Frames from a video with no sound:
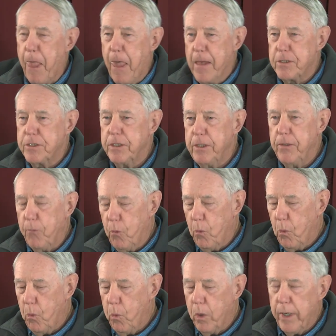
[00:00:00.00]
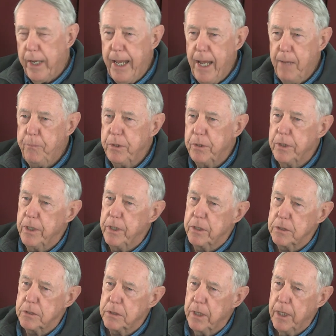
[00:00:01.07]
See, what happened
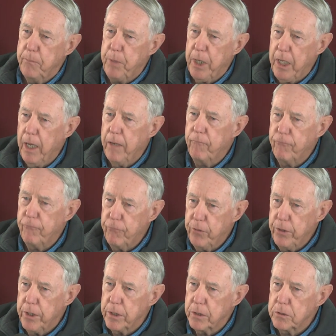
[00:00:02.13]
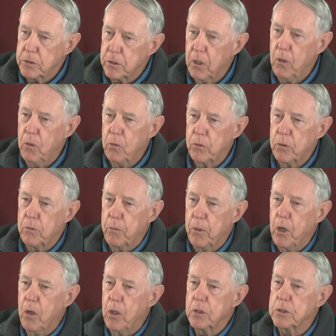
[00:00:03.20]
is they became friends older,
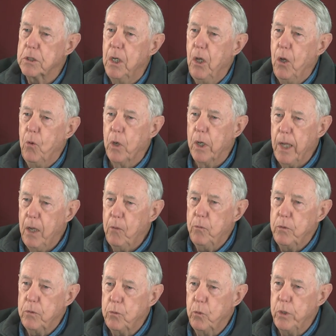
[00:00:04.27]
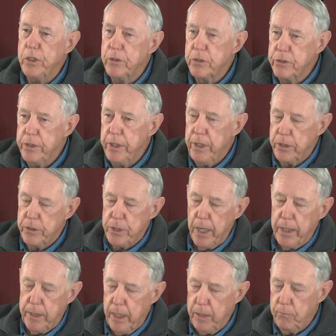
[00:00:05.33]
because when I went to teach, I
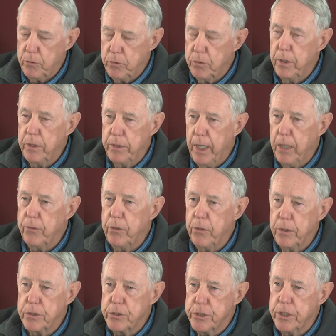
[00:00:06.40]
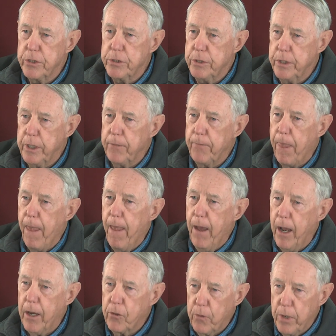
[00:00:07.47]
came down here at 16.
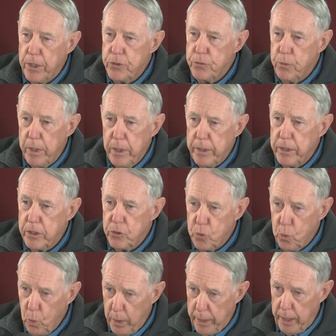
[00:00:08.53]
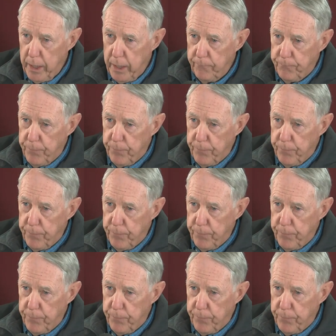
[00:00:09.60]
I graduated at 20.